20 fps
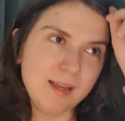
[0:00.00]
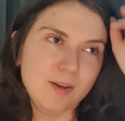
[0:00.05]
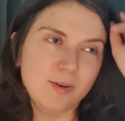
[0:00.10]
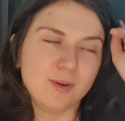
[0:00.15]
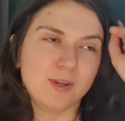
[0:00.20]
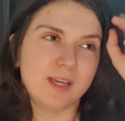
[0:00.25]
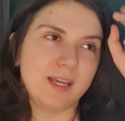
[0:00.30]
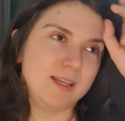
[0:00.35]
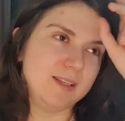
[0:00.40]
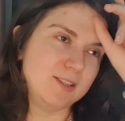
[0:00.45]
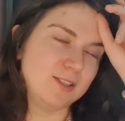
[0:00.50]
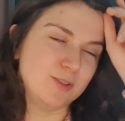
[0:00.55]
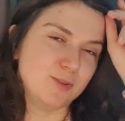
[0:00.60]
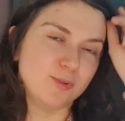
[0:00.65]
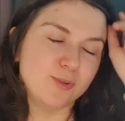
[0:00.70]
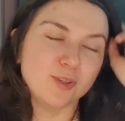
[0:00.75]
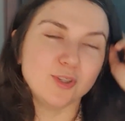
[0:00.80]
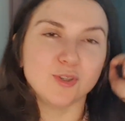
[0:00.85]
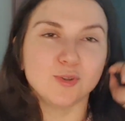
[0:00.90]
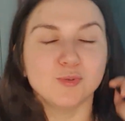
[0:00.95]
Okay,
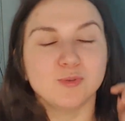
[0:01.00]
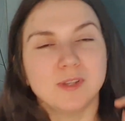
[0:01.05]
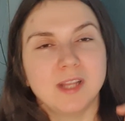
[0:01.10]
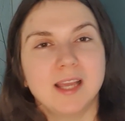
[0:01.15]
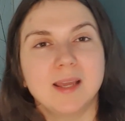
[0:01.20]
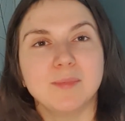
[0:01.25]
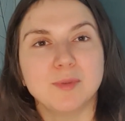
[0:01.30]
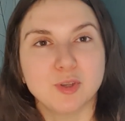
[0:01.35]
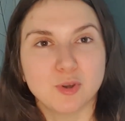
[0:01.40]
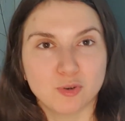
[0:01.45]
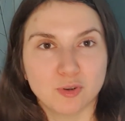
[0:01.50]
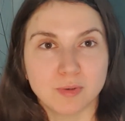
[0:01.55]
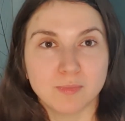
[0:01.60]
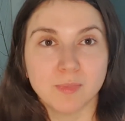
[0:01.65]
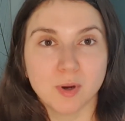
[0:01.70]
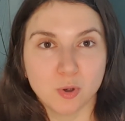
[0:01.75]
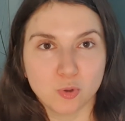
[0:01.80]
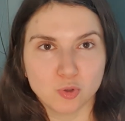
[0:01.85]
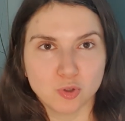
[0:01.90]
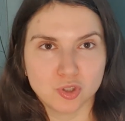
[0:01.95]
so you name your
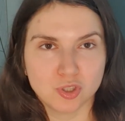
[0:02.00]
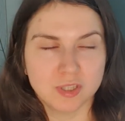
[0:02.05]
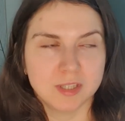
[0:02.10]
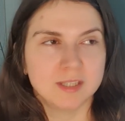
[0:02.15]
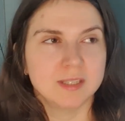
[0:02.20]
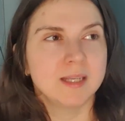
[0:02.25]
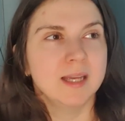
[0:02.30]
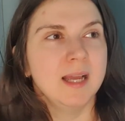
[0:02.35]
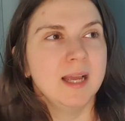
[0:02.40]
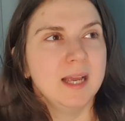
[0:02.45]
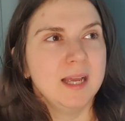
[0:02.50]
emotions.